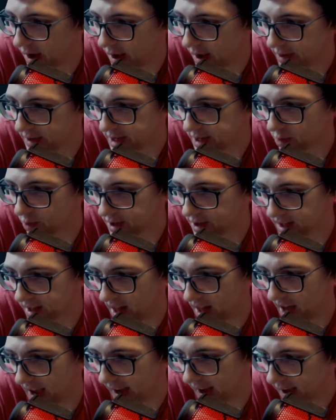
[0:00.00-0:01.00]
This was
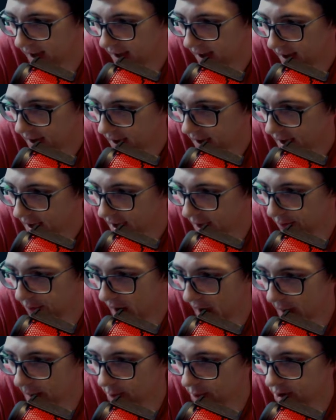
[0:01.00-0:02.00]
like, if
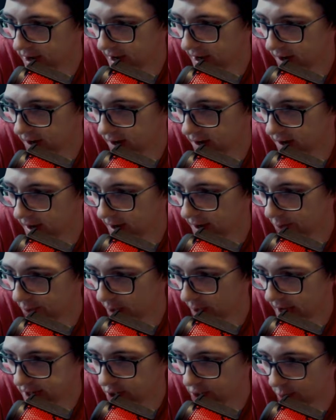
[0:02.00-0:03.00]
Heimerdinger and
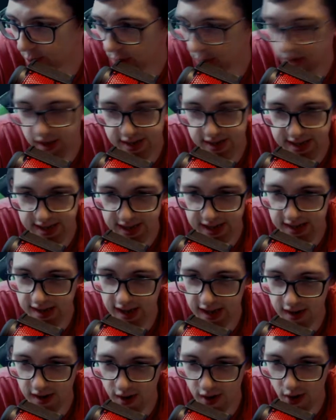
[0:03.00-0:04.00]
Flash of Brilliance didn't
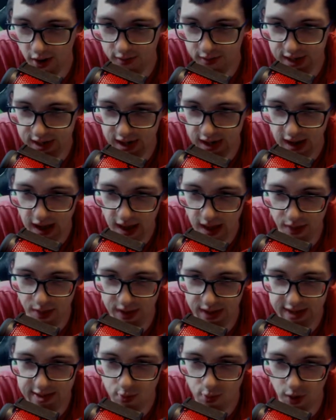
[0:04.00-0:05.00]
get nerfed,
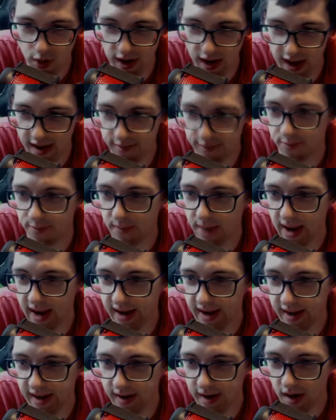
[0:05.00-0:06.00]
this would have made
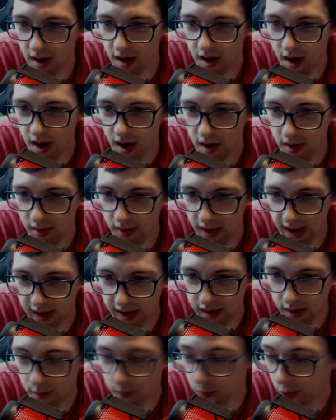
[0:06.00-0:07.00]
it
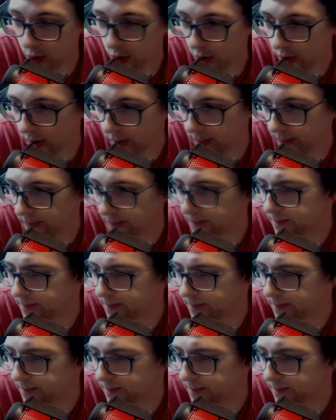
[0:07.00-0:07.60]
like broken.